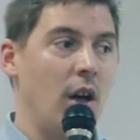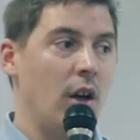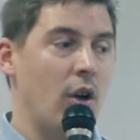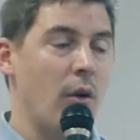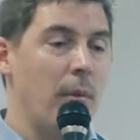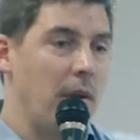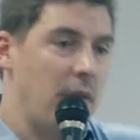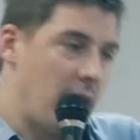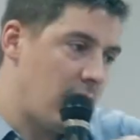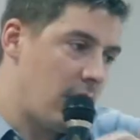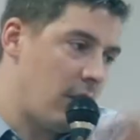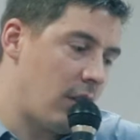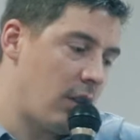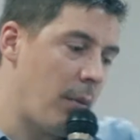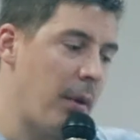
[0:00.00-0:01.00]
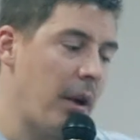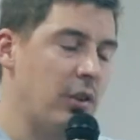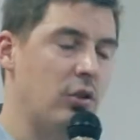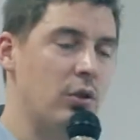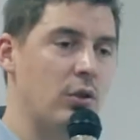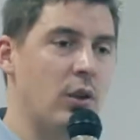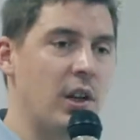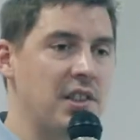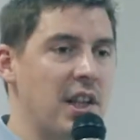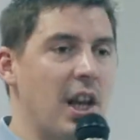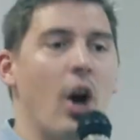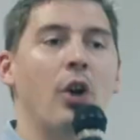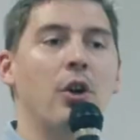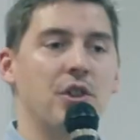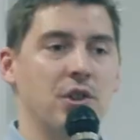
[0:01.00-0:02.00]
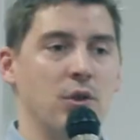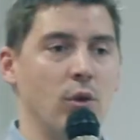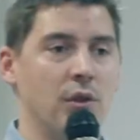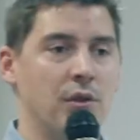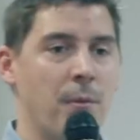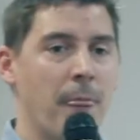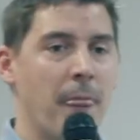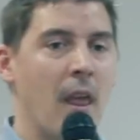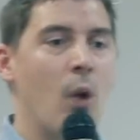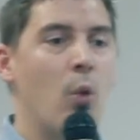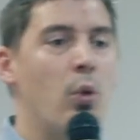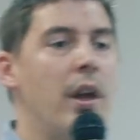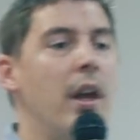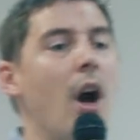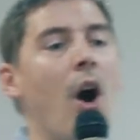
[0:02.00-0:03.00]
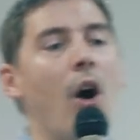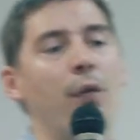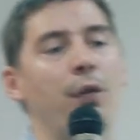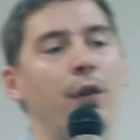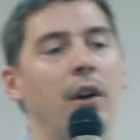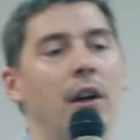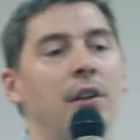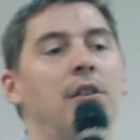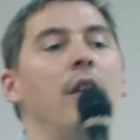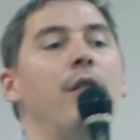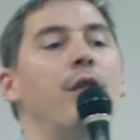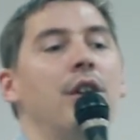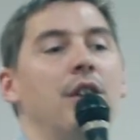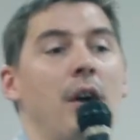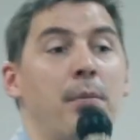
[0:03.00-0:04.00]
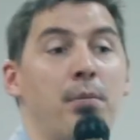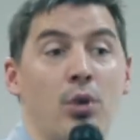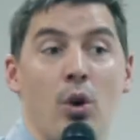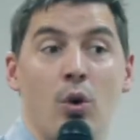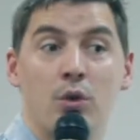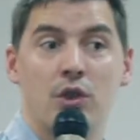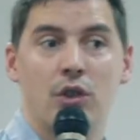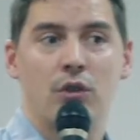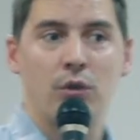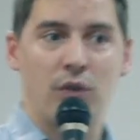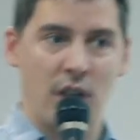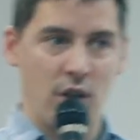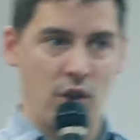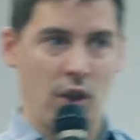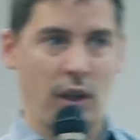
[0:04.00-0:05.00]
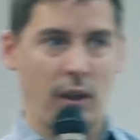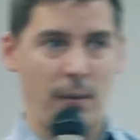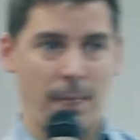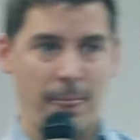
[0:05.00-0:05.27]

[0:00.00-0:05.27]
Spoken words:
compared to, let's say, other schools, we offer a different approach to teaching,